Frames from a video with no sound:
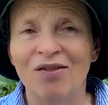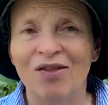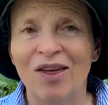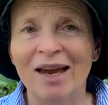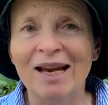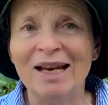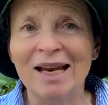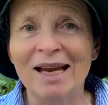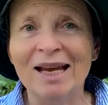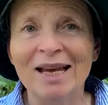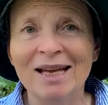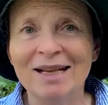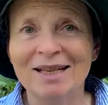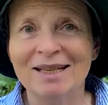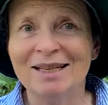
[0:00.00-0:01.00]
they
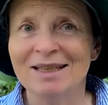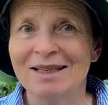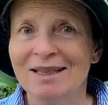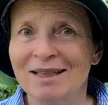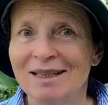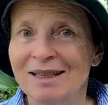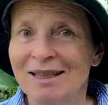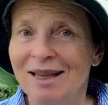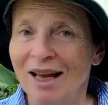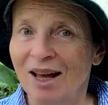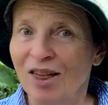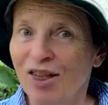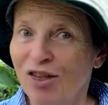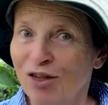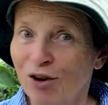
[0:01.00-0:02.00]
need
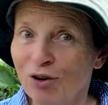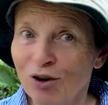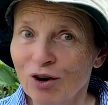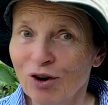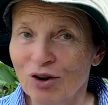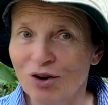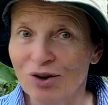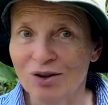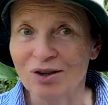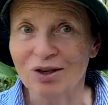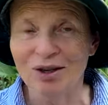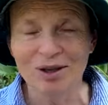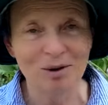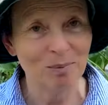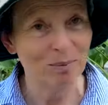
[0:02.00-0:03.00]
a third
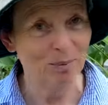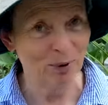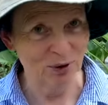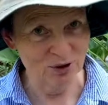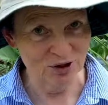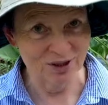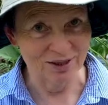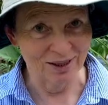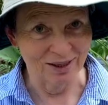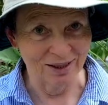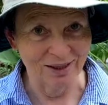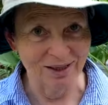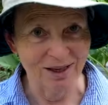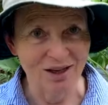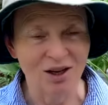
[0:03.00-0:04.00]

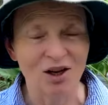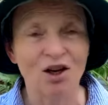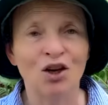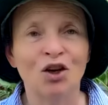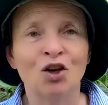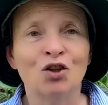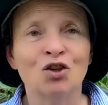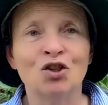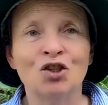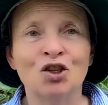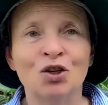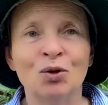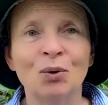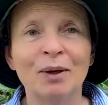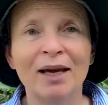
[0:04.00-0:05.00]
person
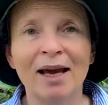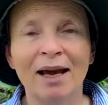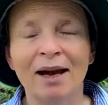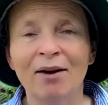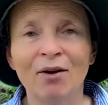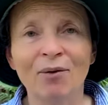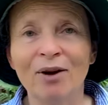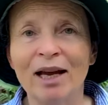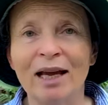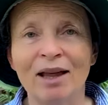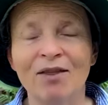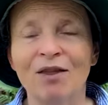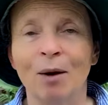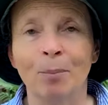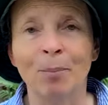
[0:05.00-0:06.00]
to carry
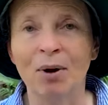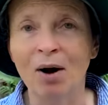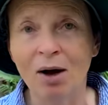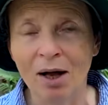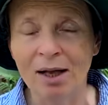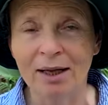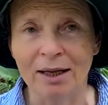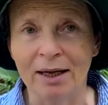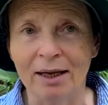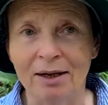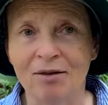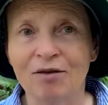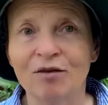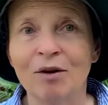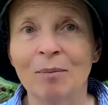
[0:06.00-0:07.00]
the
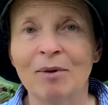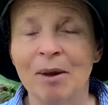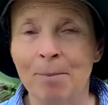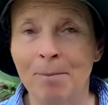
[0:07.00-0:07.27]
pollen from the